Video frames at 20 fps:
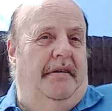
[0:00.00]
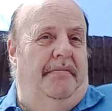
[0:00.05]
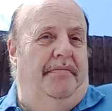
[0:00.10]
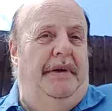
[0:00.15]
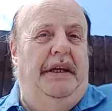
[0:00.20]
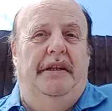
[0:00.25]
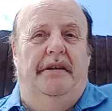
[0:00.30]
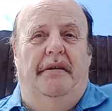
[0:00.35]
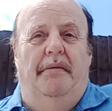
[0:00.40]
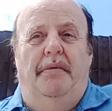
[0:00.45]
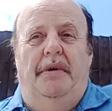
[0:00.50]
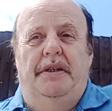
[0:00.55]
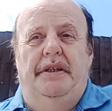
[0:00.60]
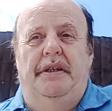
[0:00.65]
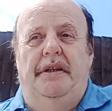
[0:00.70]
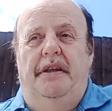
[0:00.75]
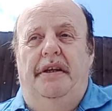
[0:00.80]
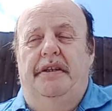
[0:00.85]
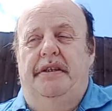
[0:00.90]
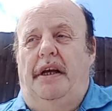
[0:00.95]
Peter
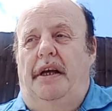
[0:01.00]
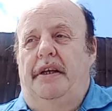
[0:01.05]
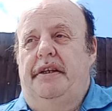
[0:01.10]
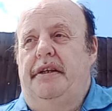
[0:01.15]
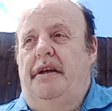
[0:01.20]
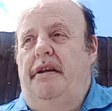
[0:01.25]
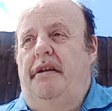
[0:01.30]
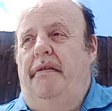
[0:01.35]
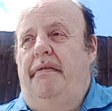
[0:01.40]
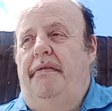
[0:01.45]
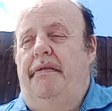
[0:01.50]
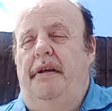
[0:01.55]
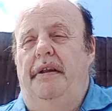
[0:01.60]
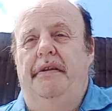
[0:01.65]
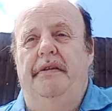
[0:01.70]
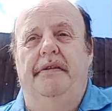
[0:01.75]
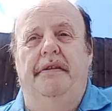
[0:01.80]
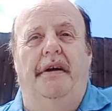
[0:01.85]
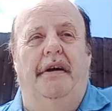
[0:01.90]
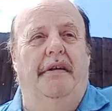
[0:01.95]
wasn't a son of
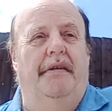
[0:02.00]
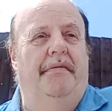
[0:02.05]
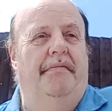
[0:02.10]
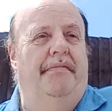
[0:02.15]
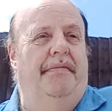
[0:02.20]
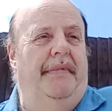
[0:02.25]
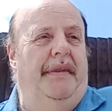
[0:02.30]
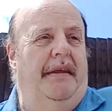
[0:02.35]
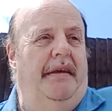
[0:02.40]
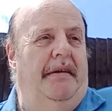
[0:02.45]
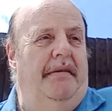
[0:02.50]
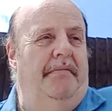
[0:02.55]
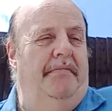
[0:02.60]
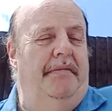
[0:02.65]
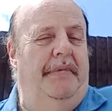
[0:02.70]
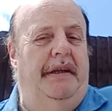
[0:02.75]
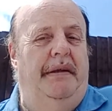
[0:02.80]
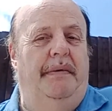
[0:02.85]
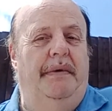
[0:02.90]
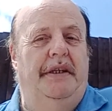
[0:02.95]
thunder,
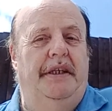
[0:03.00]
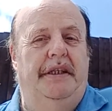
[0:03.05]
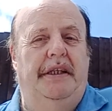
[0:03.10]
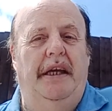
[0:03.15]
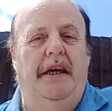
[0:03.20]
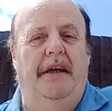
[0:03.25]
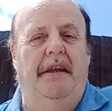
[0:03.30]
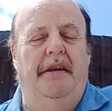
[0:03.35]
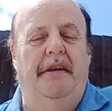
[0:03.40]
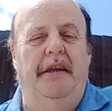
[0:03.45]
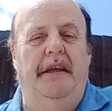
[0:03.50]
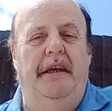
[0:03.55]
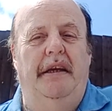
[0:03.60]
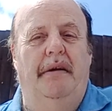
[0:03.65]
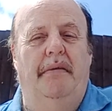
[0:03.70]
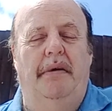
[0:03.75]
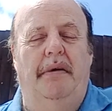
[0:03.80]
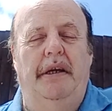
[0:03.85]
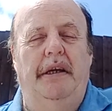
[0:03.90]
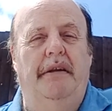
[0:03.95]
but he was certainly
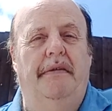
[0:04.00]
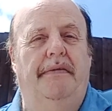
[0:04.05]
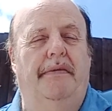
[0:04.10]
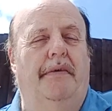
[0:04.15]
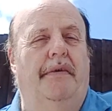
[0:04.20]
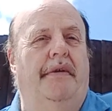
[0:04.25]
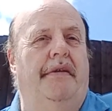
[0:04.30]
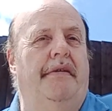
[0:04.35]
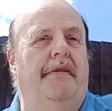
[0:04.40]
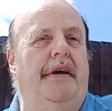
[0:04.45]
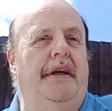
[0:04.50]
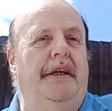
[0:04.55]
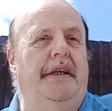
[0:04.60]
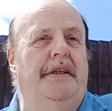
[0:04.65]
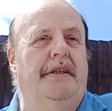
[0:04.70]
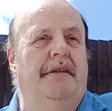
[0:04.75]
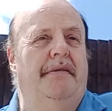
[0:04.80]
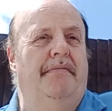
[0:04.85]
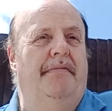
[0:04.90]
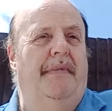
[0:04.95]
quite
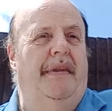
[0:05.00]
forthright.